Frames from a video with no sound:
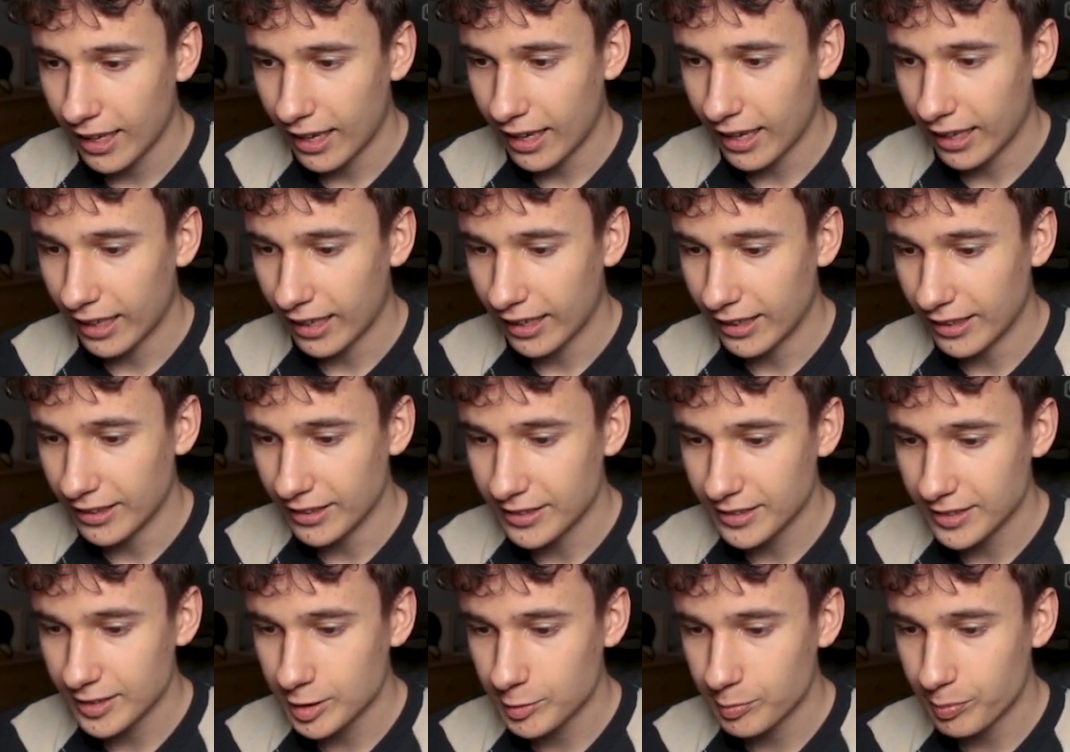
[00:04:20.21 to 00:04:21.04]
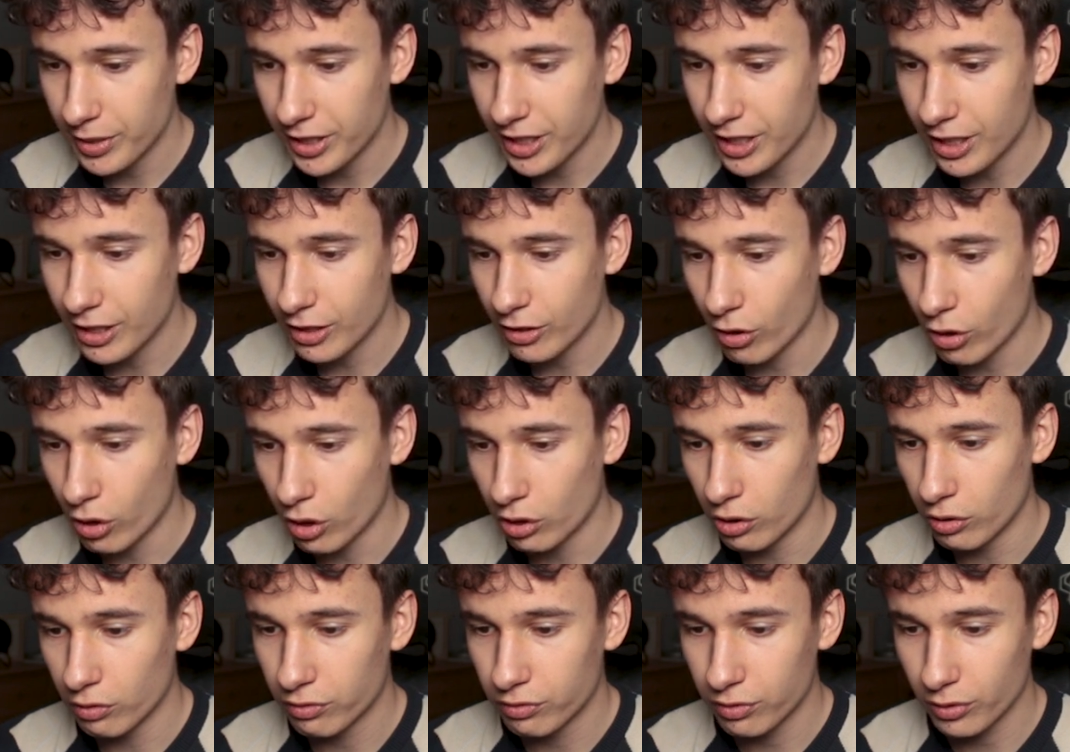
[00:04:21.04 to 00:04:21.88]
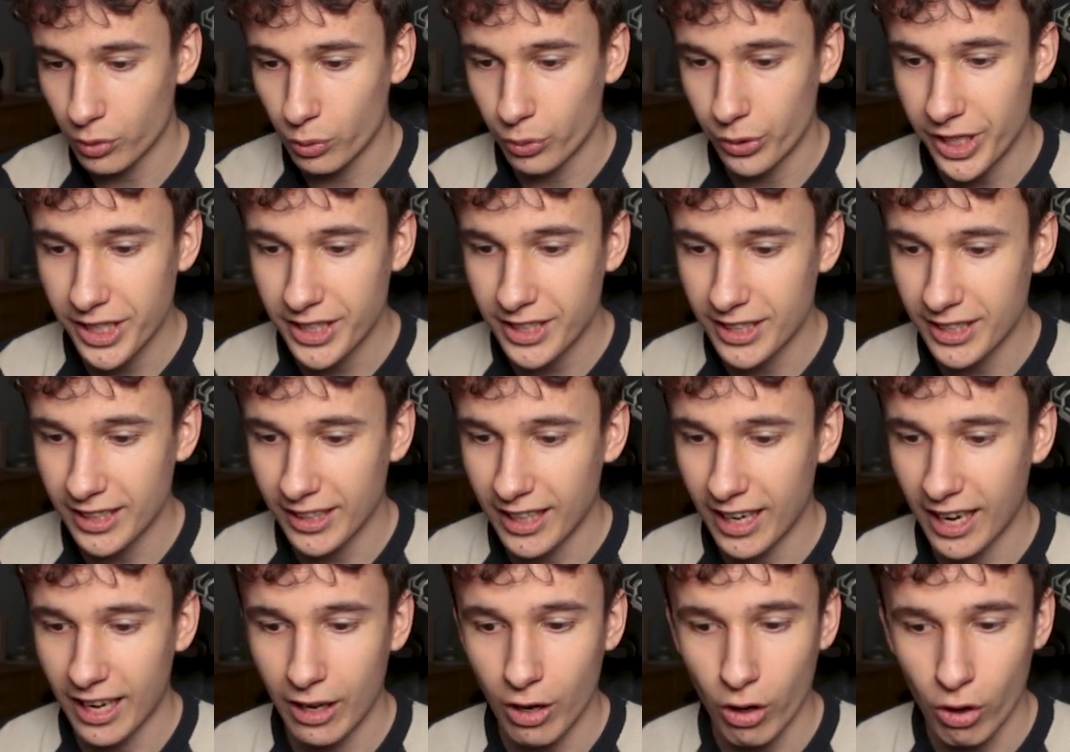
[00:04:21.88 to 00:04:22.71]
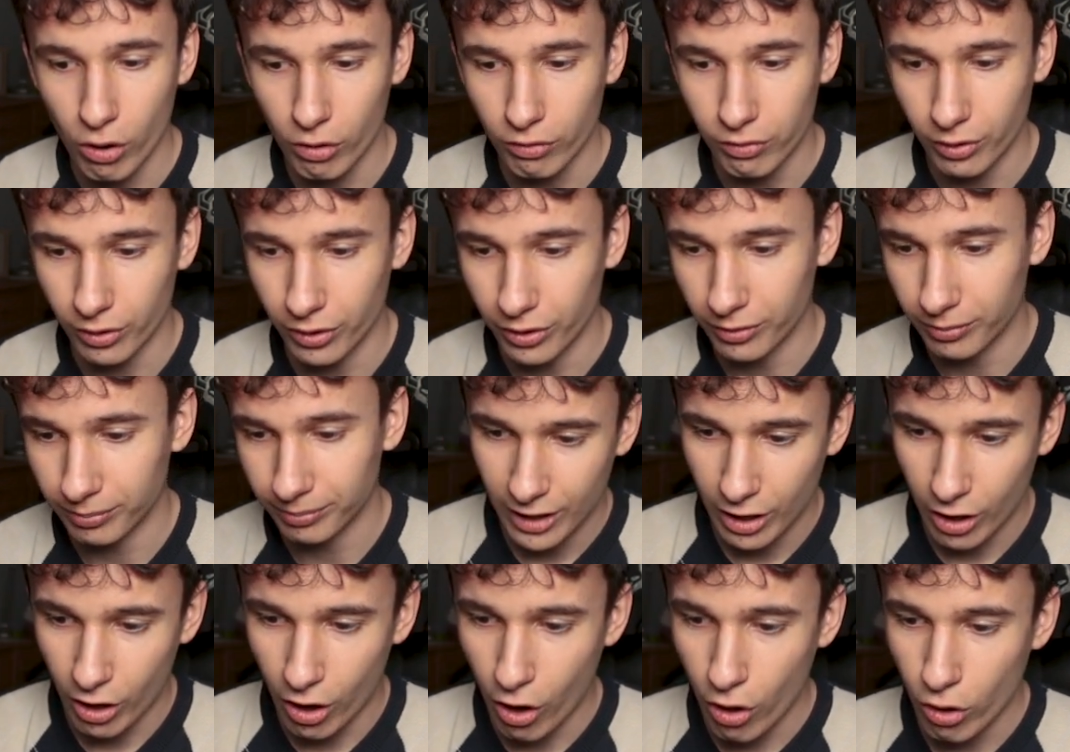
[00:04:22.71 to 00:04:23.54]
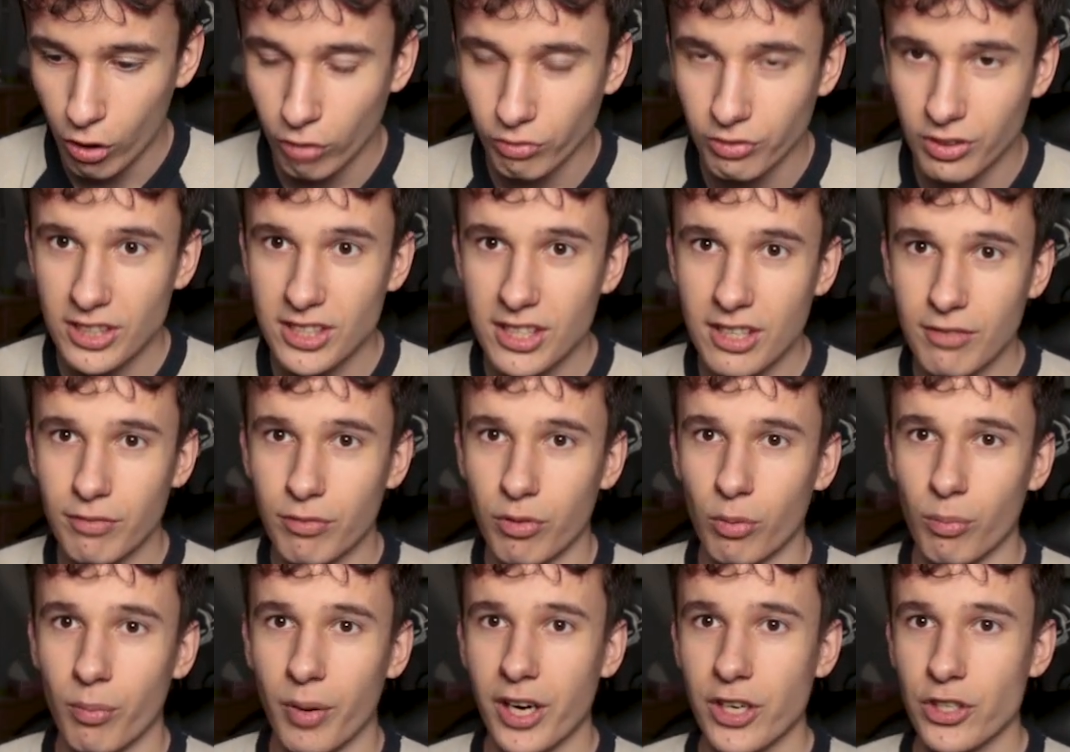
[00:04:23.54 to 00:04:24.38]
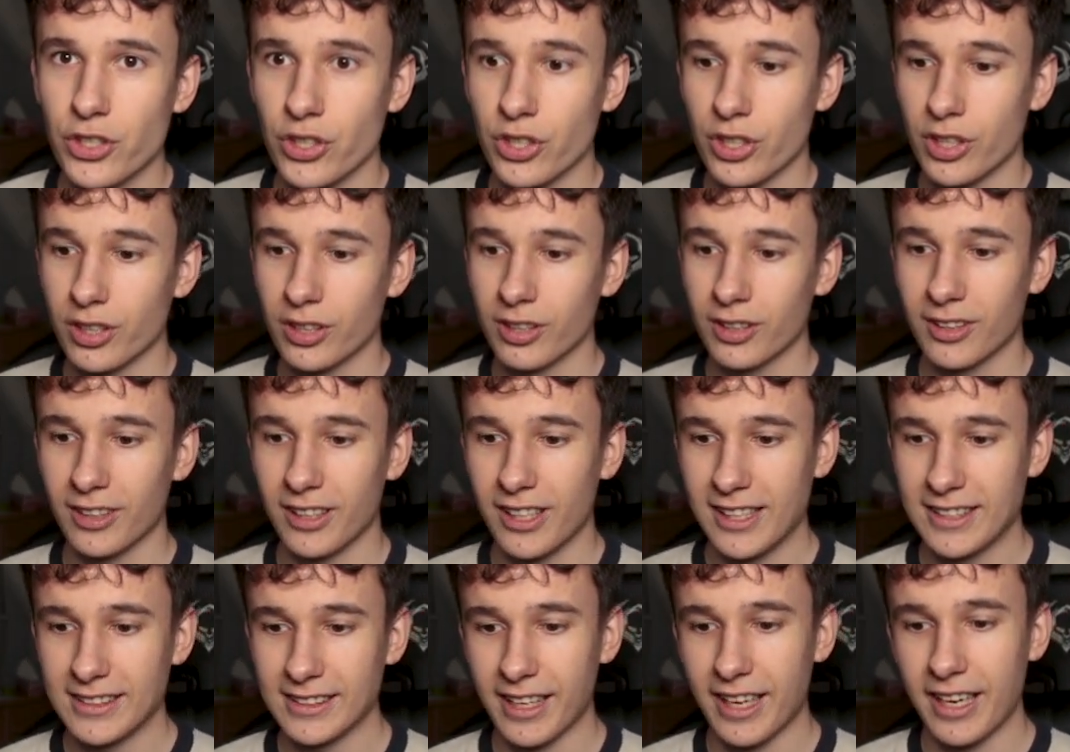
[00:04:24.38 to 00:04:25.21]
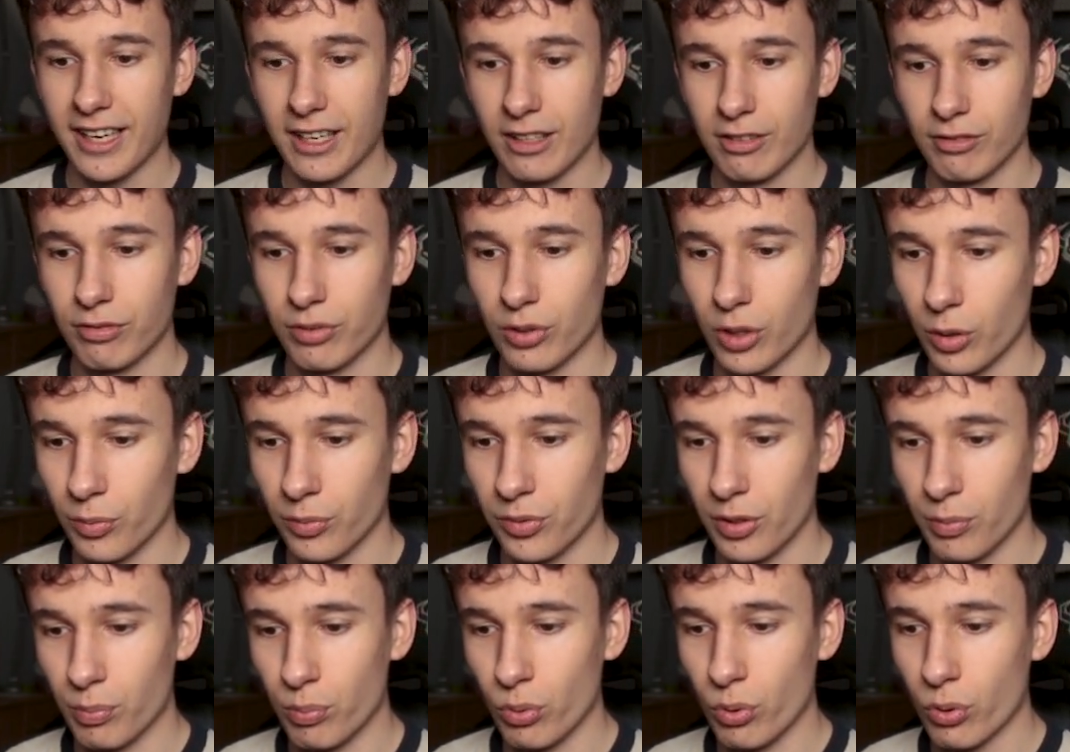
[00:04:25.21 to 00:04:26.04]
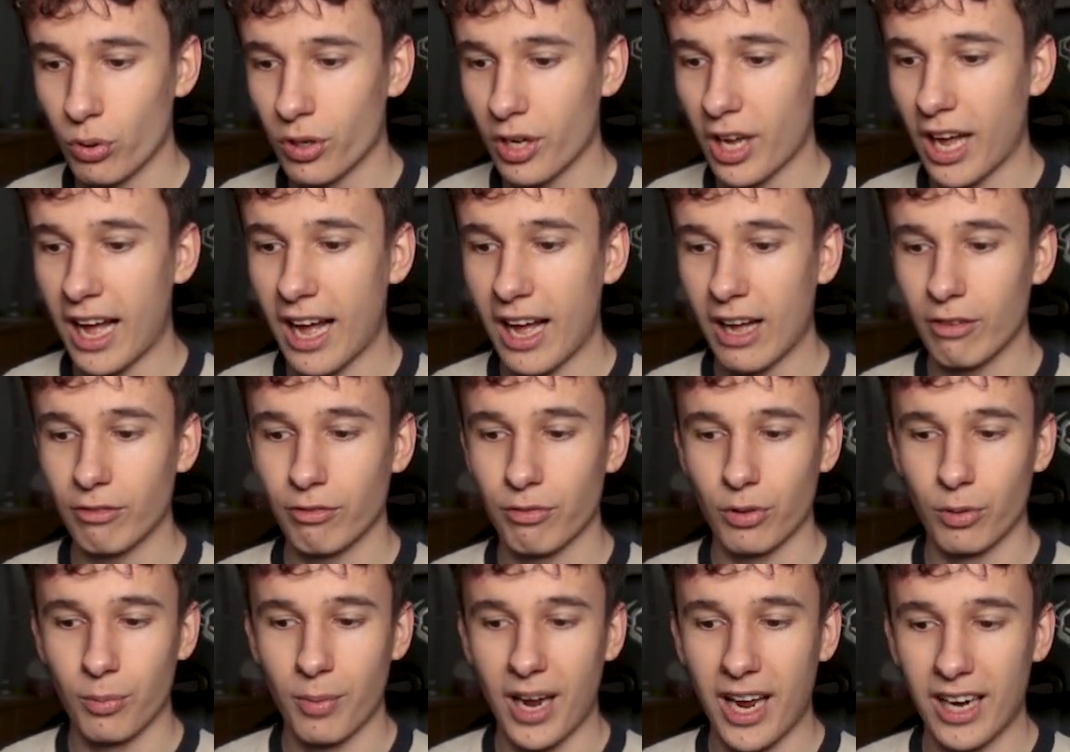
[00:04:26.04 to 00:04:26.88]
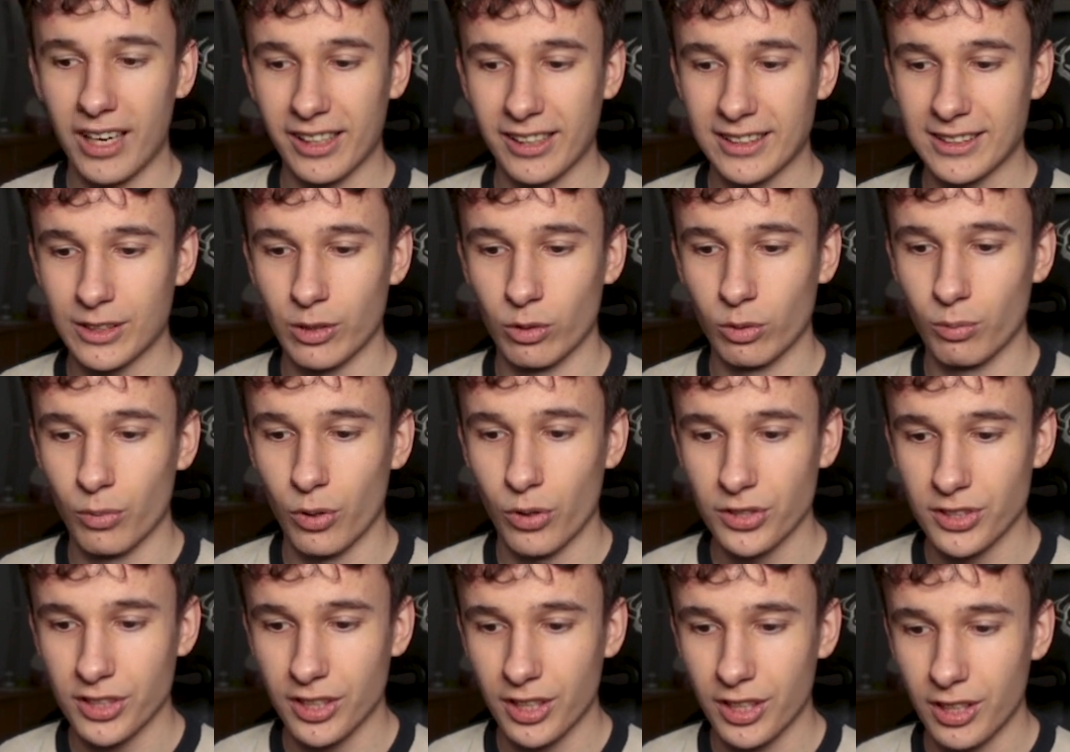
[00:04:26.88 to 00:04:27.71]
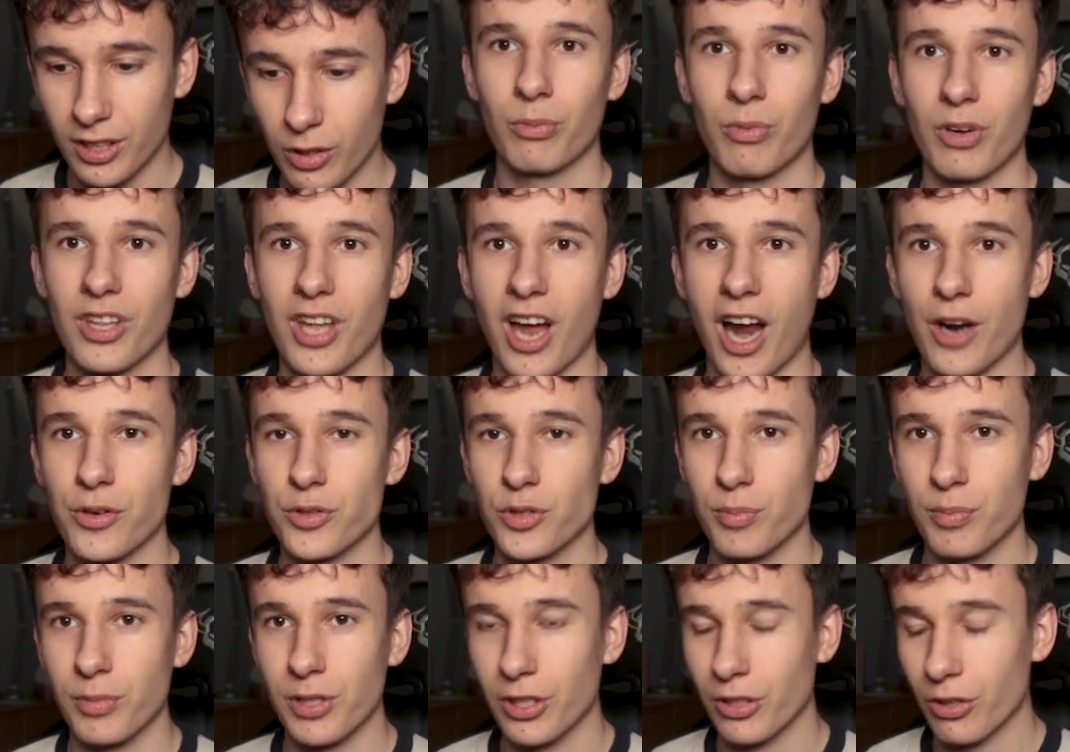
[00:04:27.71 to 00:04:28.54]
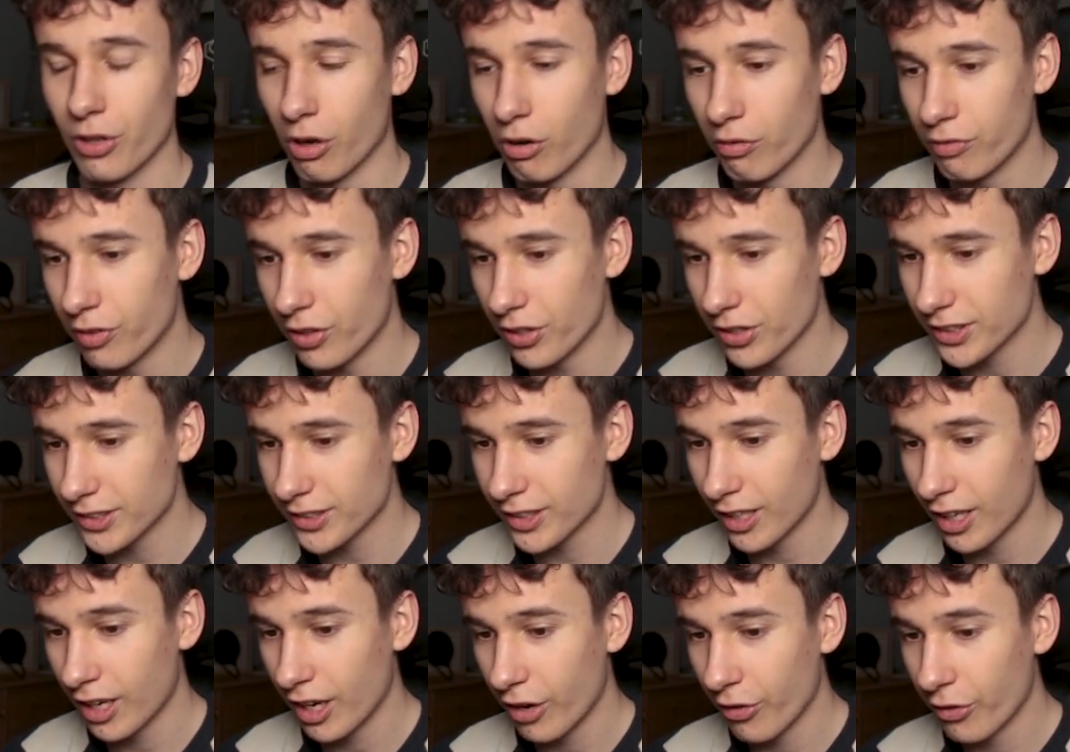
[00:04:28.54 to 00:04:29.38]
And speaking of creating an offer, all of this information is taken from the book from Alex Hormozy, 100 Million Offers.